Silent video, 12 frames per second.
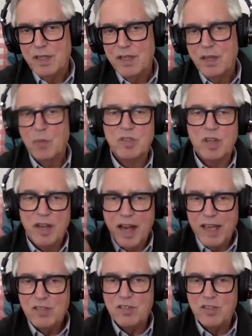that was a
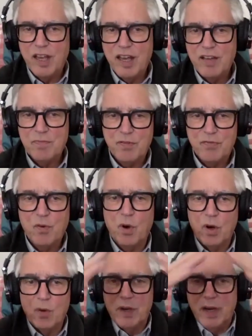nice to have
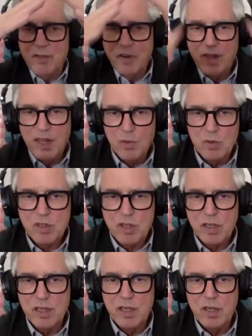before when everything was
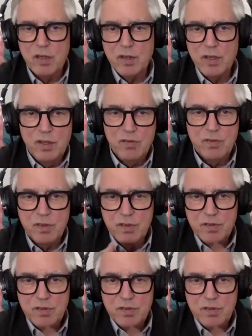clear and you